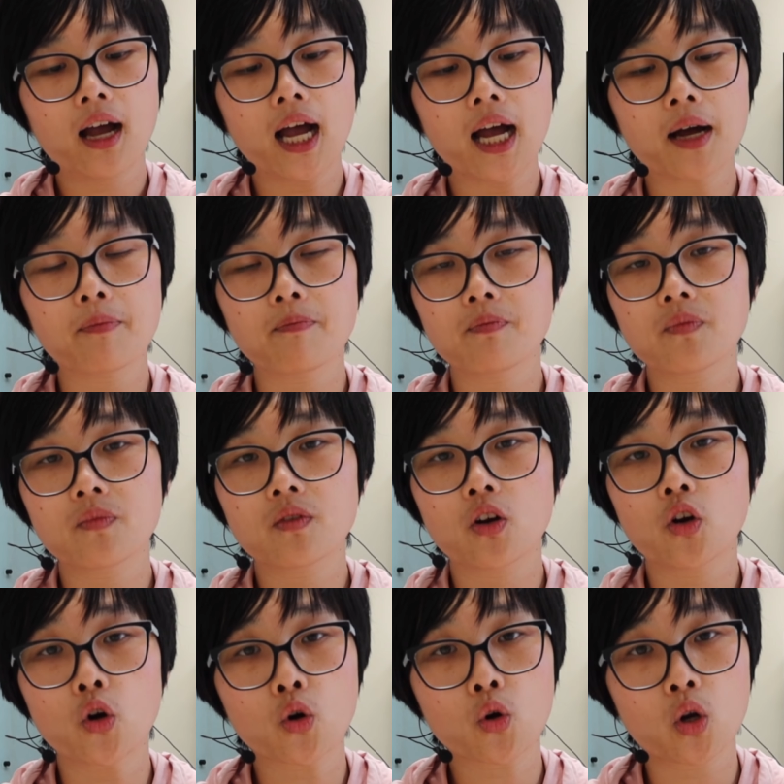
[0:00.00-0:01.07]

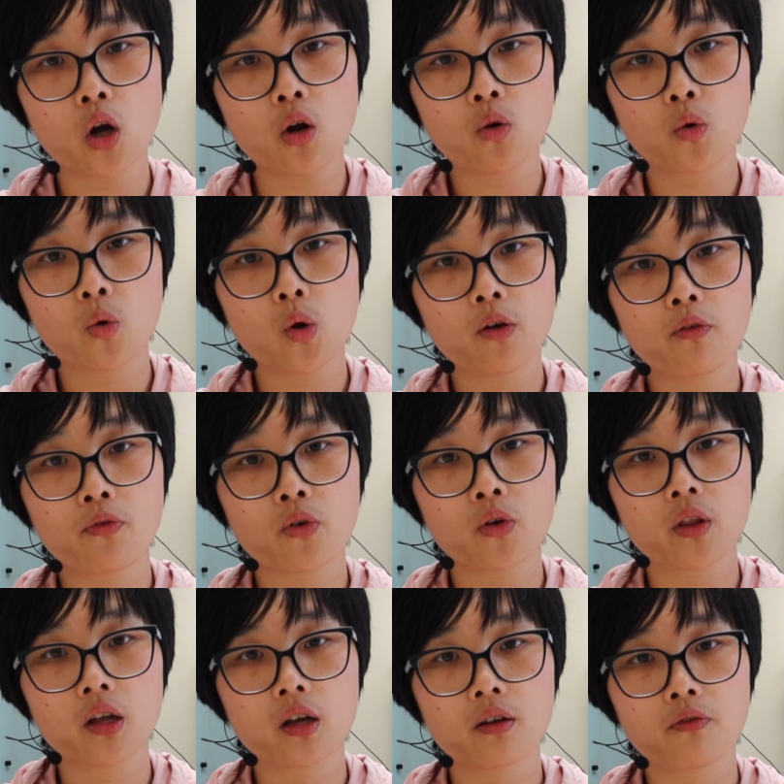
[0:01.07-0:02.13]
Her goal for
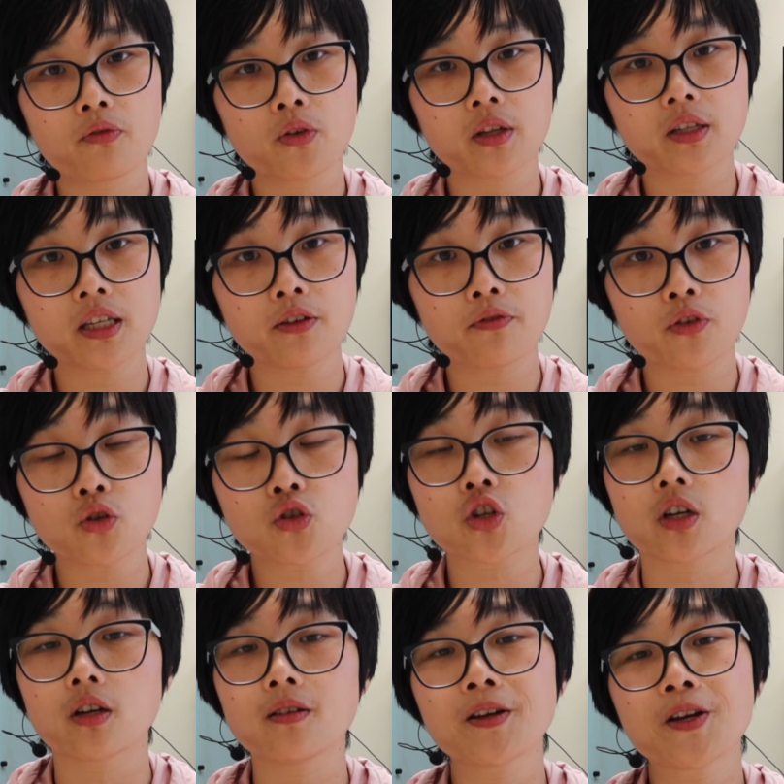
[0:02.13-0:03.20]
the near
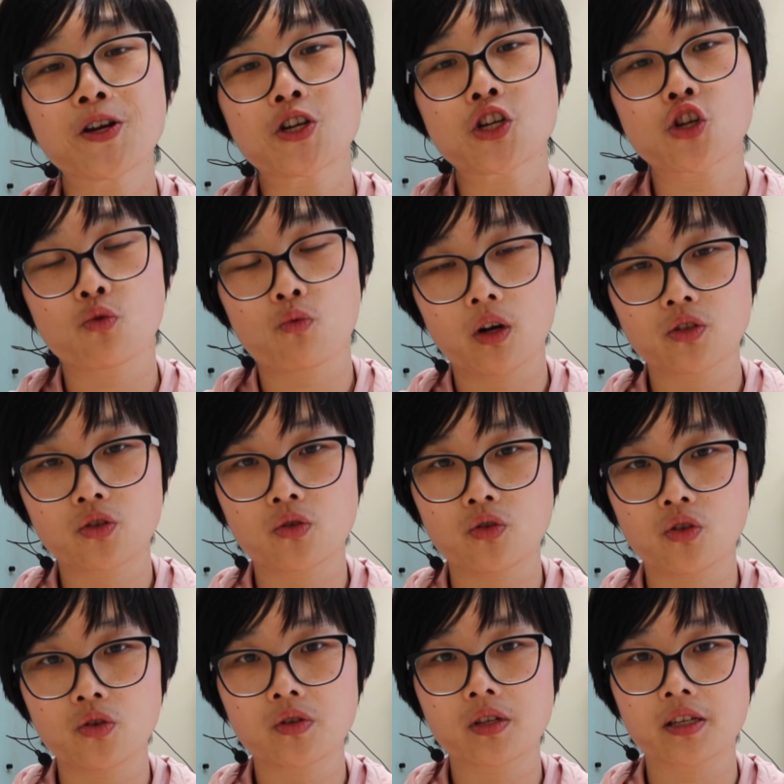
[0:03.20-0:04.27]
future, she wants to
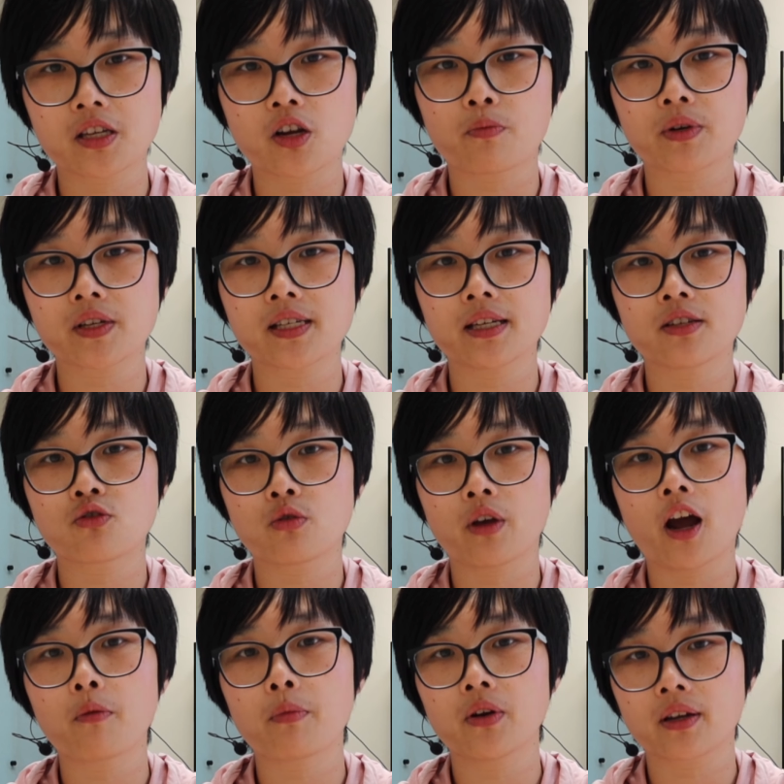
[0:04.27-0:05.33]
use the sale proceed to
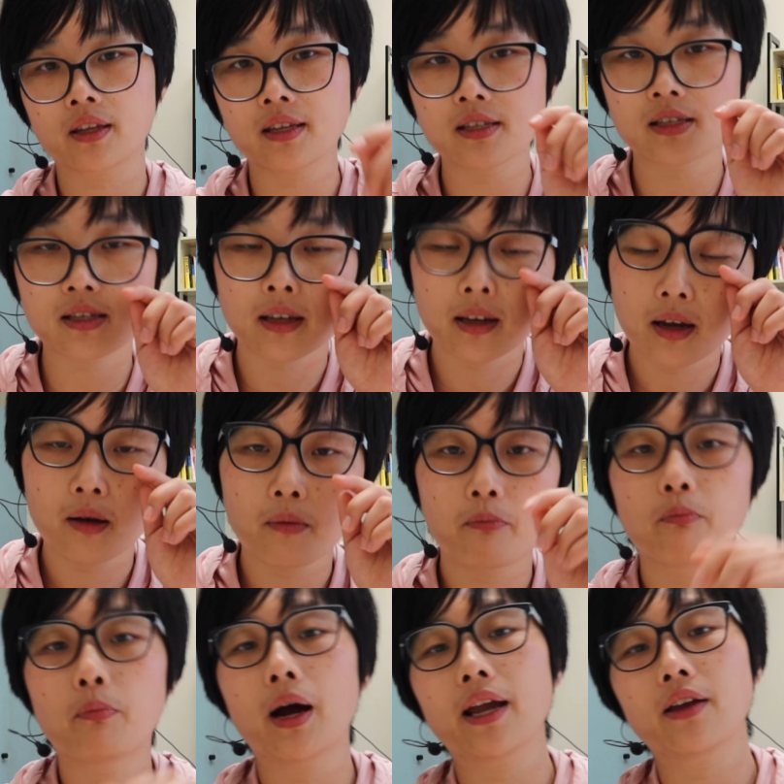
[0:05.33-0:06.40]
help her kids
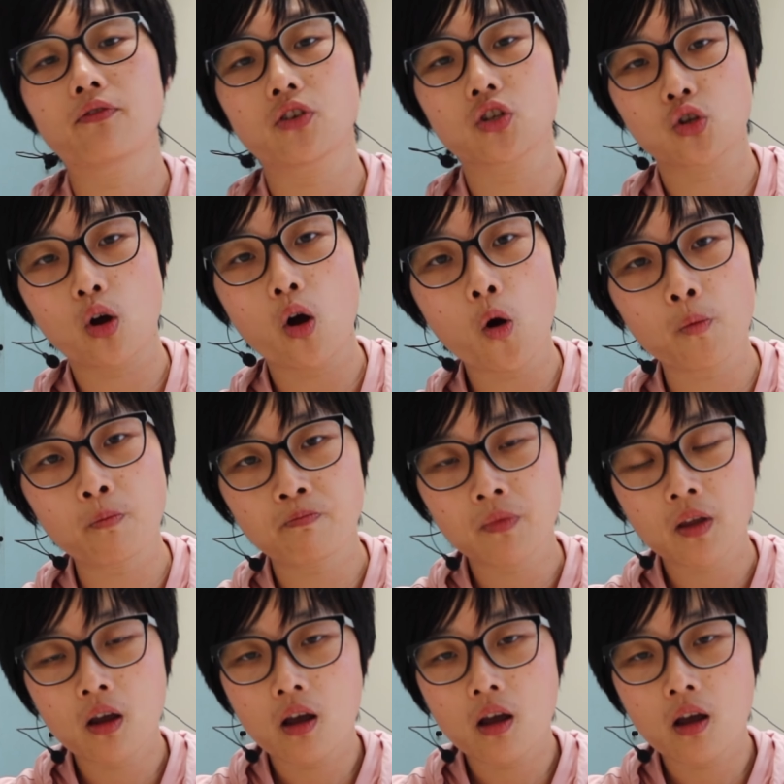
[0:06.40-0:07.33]
buying first home.